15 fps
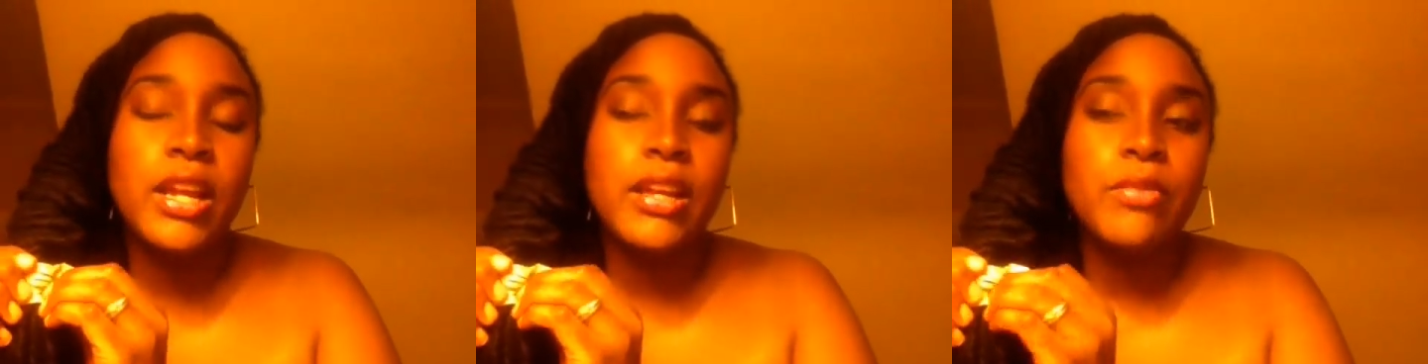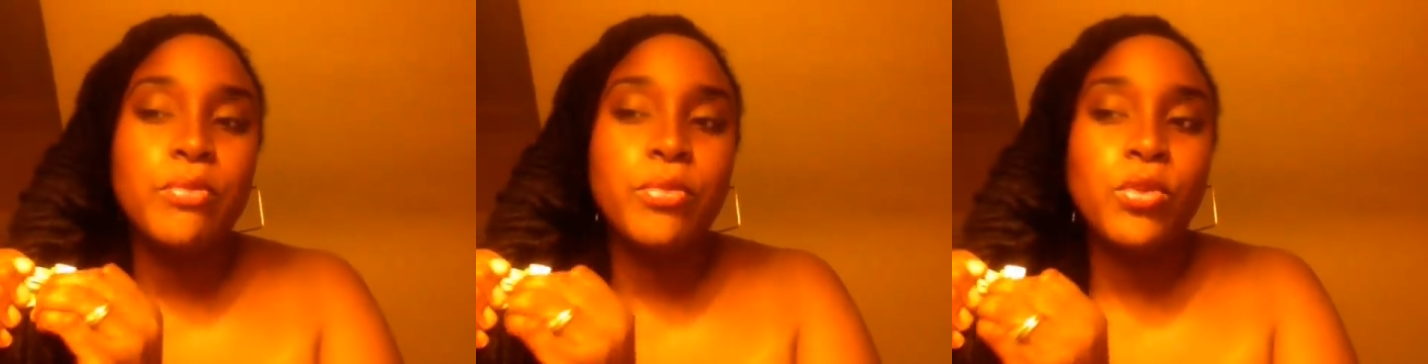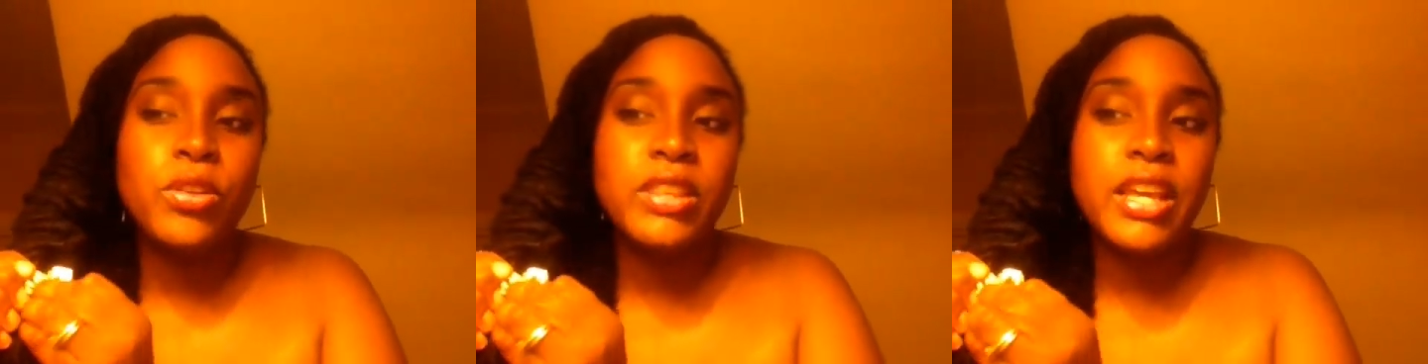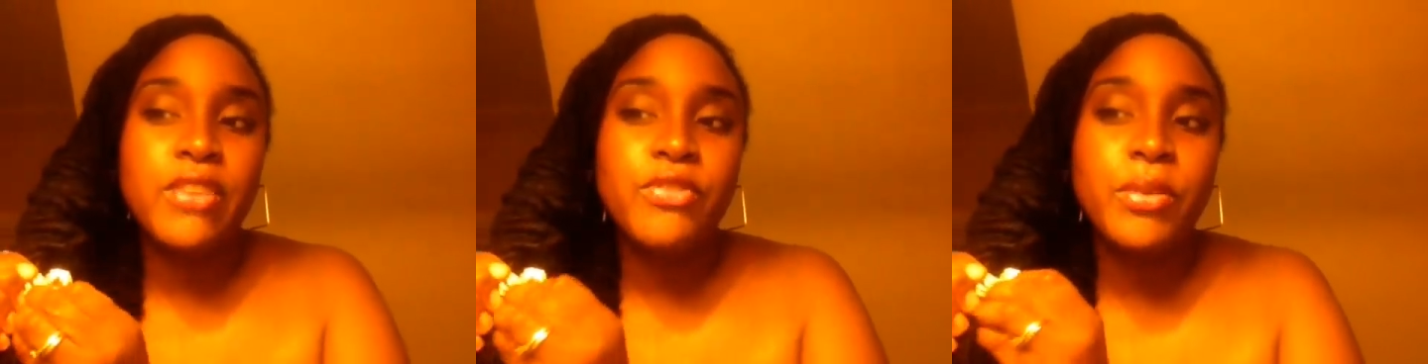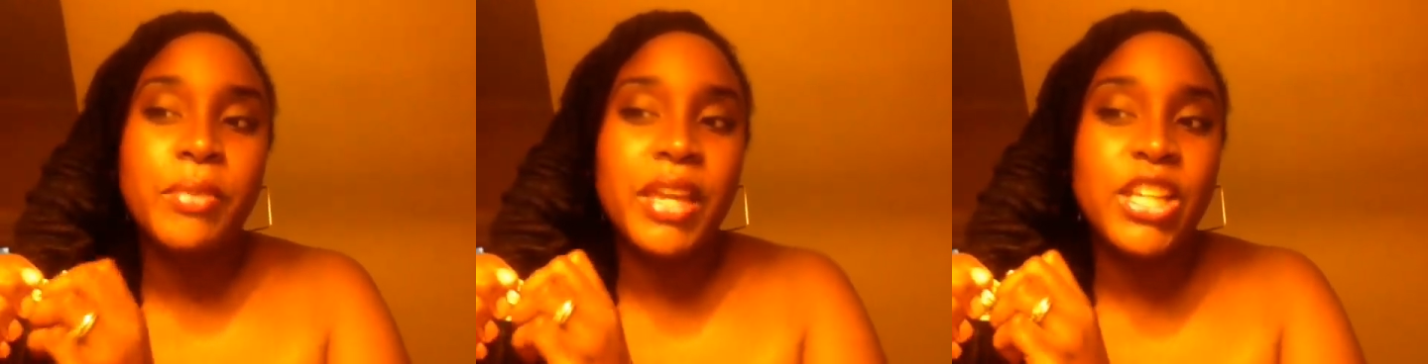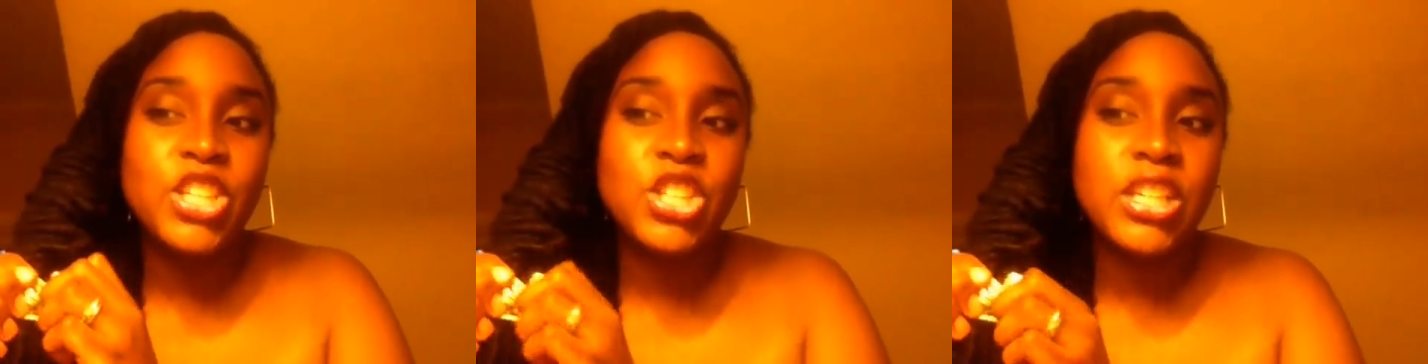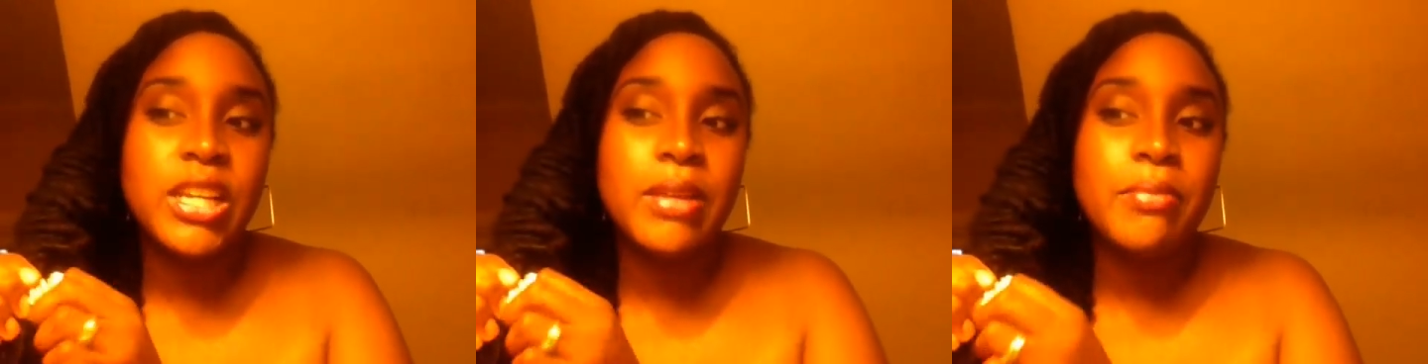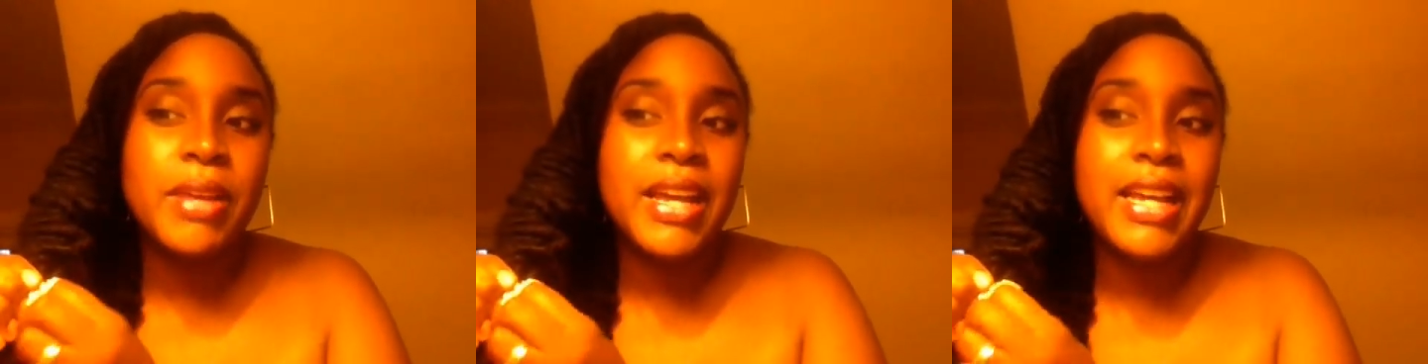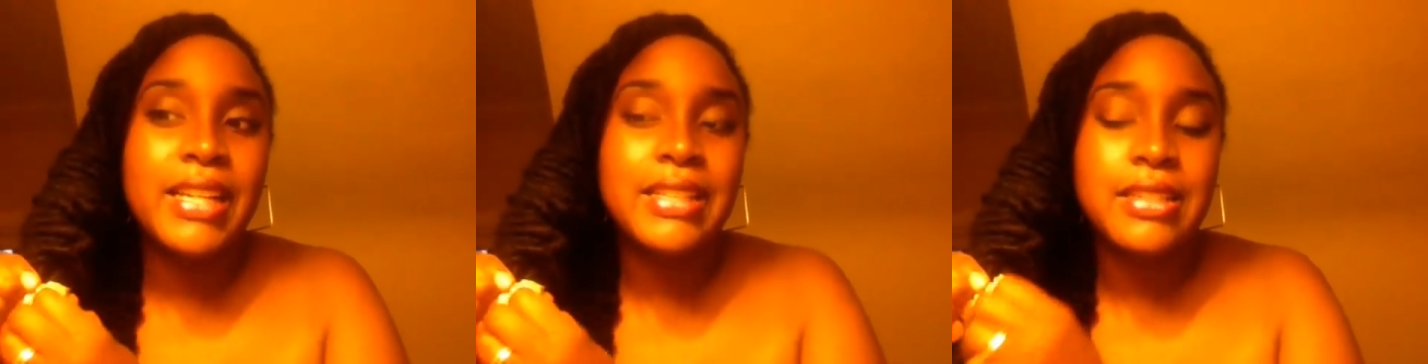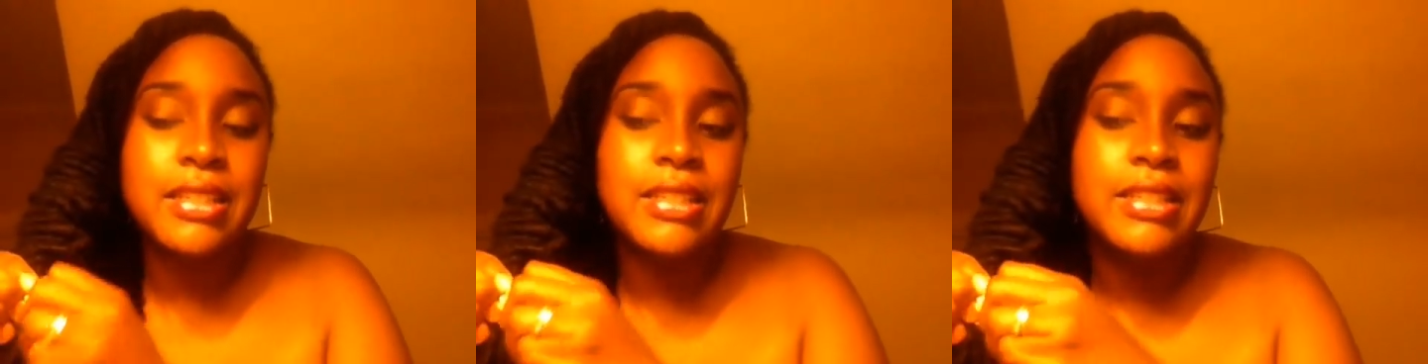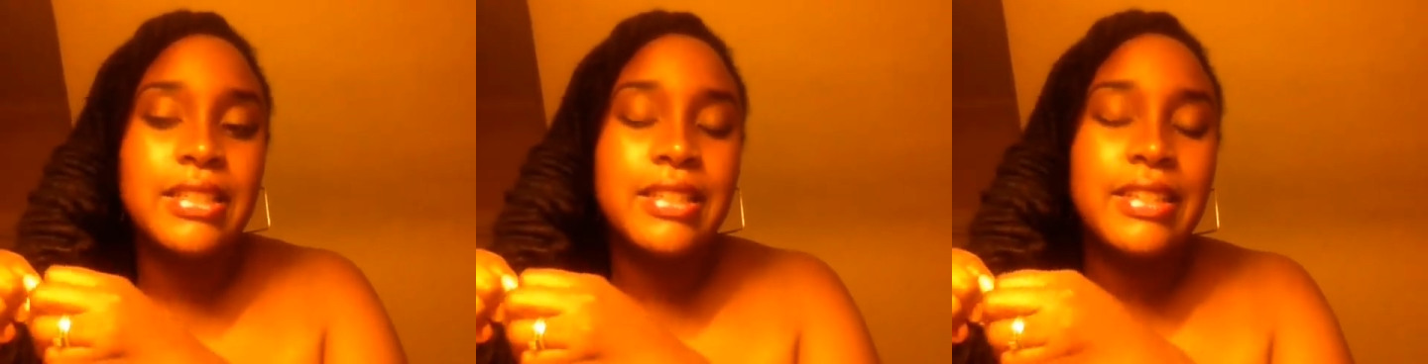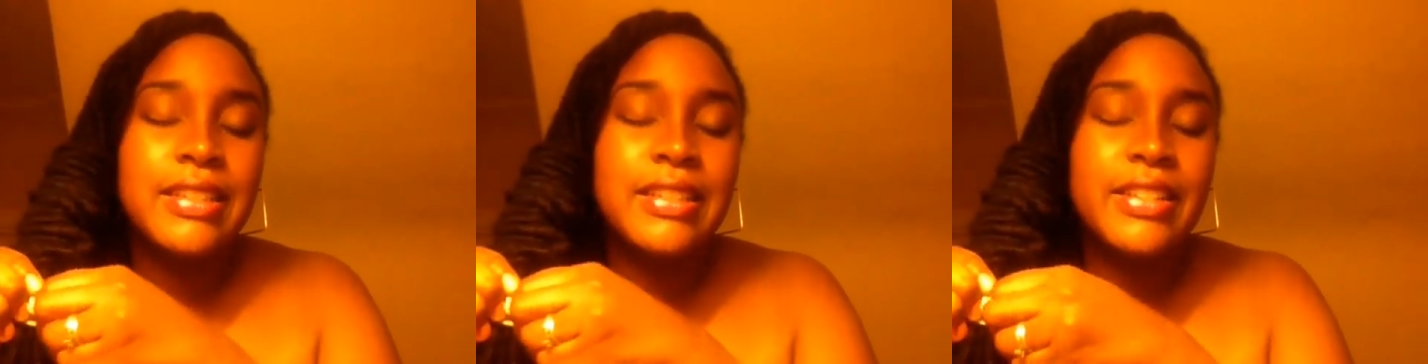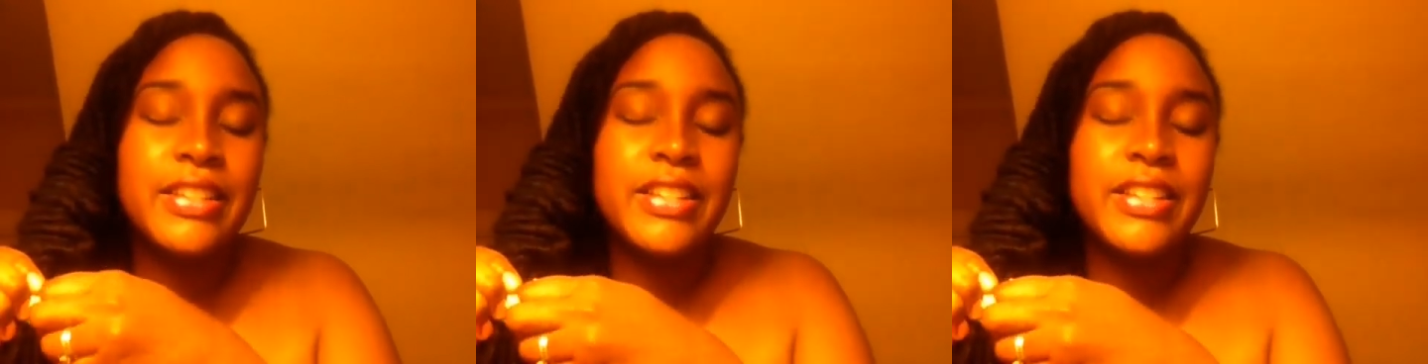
I bought that from H&M at uh,